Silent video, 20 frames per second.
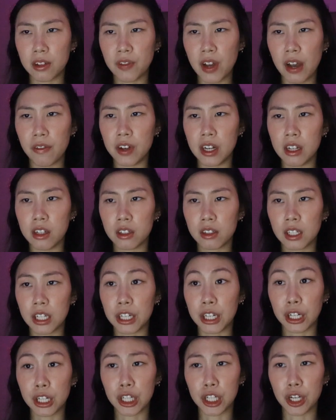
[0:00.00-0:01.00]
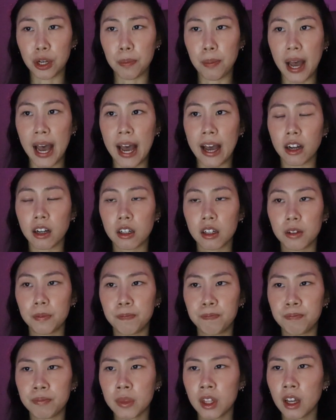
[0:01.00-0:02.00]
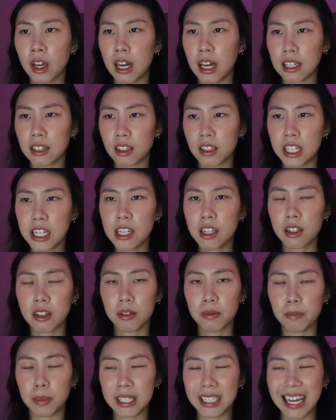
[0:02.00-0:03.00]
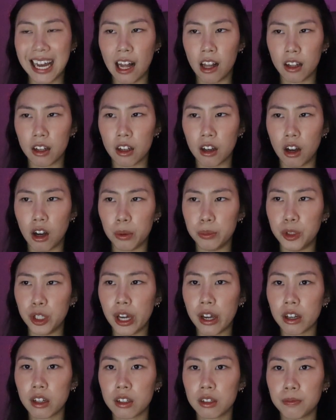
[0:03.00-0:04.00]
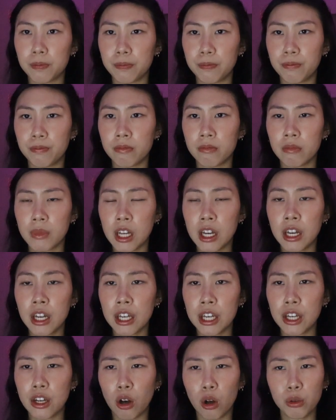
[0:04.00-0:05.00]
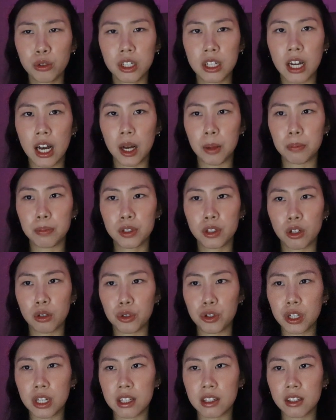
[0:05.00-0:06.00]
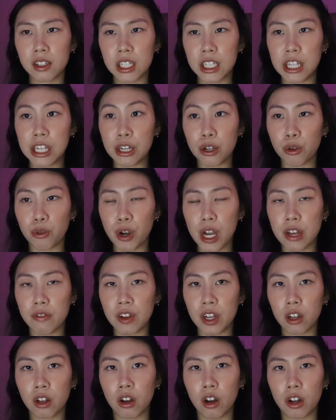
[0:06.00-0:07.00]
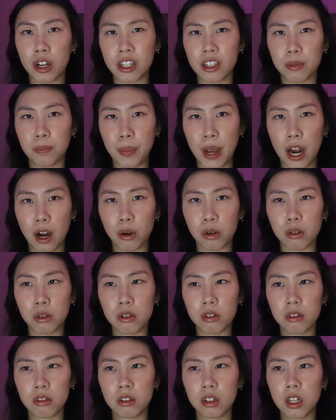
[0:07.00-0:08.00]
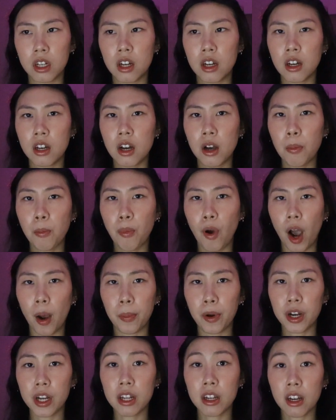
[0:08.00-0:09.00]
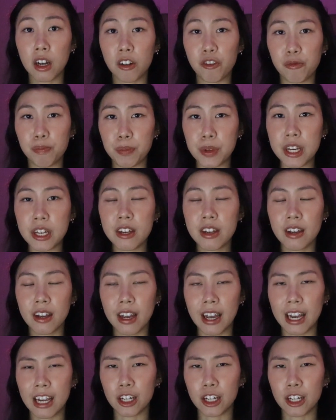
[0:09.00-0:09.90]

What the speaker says: of evidence in a clear bag, a sleek metallic object. He holds it up so you can see the engraving on its barrel. Property of BHHS.